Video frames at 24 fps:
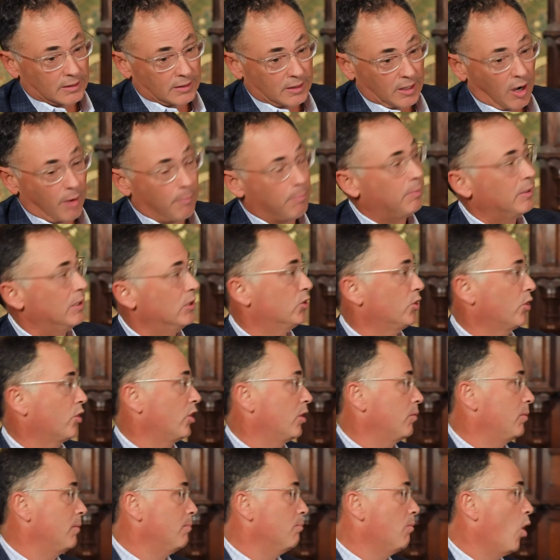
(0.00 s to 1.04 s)
companies are
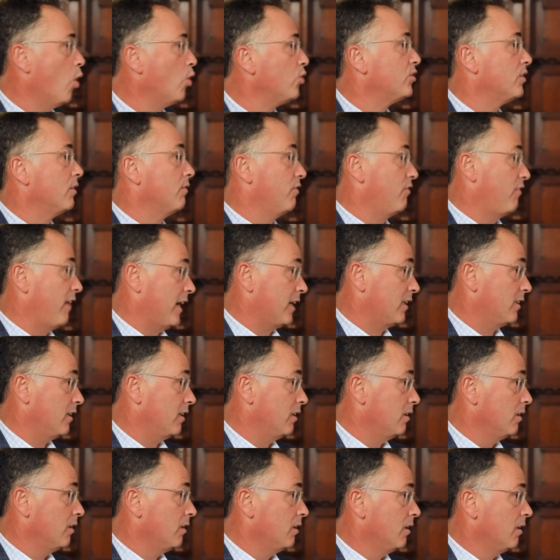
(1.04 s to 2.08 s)
going to be most
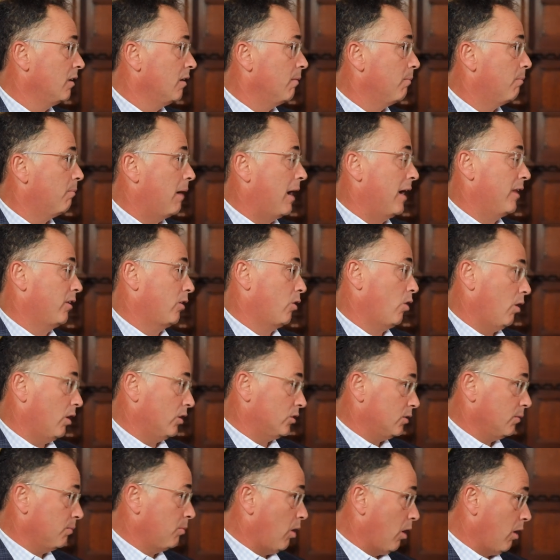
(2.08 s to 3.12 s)
affected by the
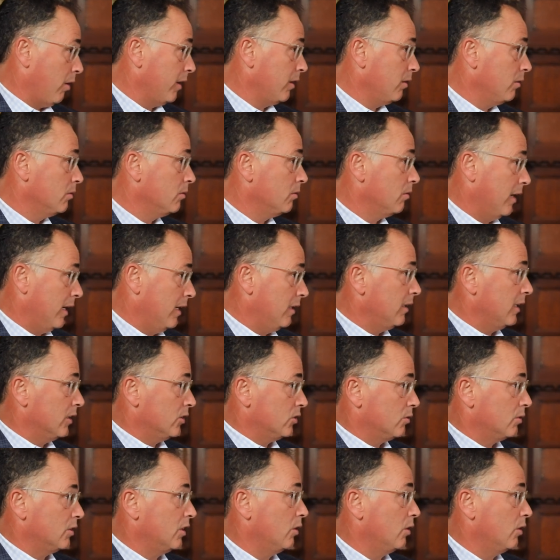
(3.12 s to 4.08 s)
cost of borrowing, right? As